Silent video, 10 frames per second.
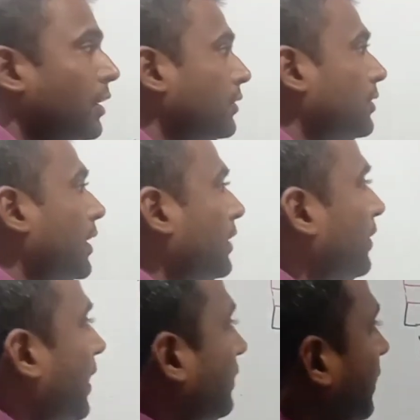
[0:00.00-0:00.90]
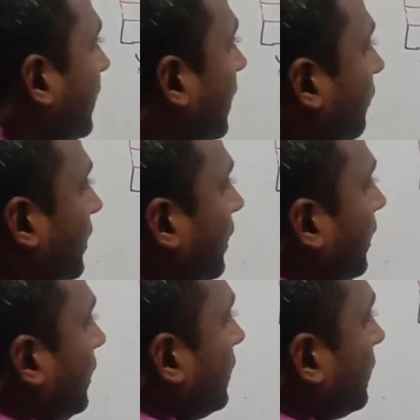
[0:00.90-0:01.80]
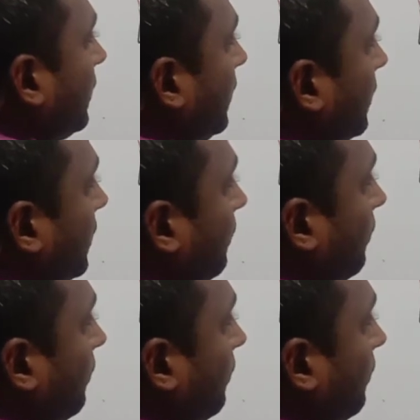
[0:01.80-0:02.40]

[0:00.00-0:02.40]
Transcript: So that we can see graphically. This is